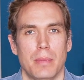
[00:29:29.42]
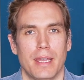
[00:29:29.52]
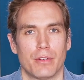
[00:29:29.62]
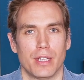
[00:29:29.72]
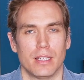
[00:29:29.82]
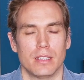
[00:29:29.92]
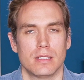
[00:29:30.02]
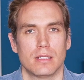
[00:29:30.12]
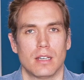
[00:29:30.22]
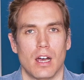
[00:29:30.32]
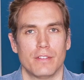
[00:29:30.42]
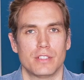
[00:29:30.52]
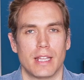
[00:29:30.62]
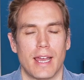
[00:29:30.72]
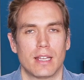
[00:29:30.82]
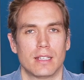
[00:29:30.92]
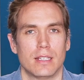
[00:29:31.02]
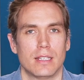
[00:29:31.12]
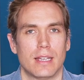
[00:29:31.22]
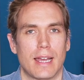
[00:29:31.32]
period after that,
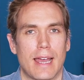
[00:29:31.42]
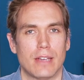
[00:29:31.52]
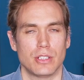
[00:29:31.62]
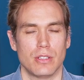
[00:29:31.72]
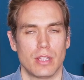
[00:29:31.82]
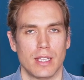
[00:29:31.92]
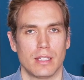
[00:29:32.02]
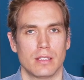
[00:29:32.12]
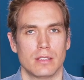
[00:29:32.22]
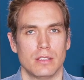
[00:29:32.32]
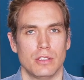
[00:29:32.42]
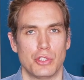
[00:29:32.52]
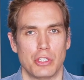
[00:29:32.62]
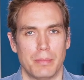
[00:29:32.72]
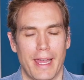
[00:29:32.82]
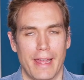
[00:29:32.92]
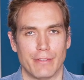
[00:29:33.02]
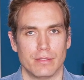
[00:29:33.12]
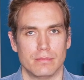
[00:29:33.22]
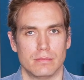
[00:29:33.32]
how do you think you should behave?